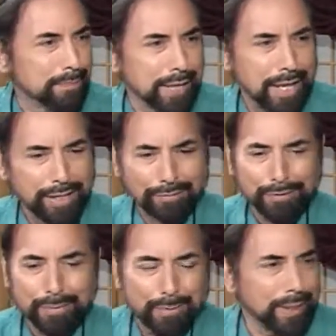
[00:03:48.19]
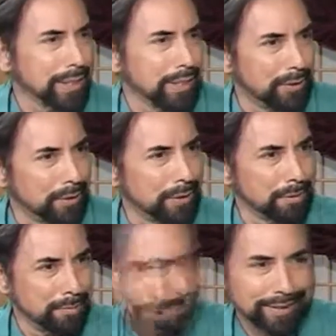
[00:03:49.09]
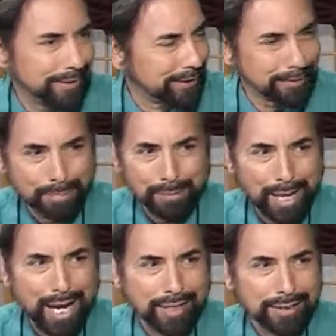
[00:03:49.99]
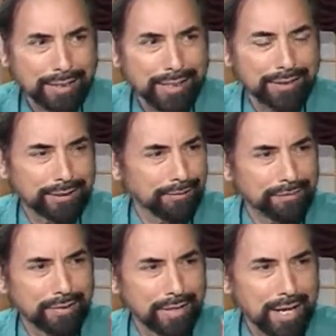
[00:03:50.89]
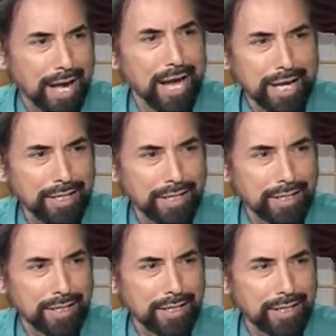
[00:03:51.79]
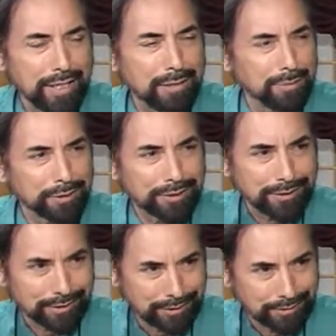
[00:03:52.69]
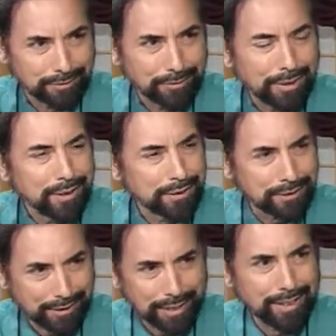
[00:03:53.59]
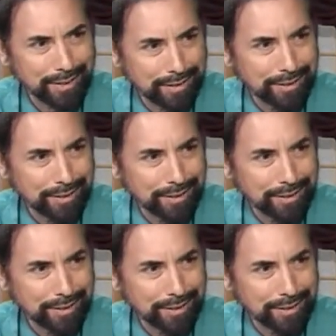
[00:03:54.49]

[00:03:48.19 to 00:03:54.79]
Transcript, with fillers: And if you really learn simple math is if A equals to C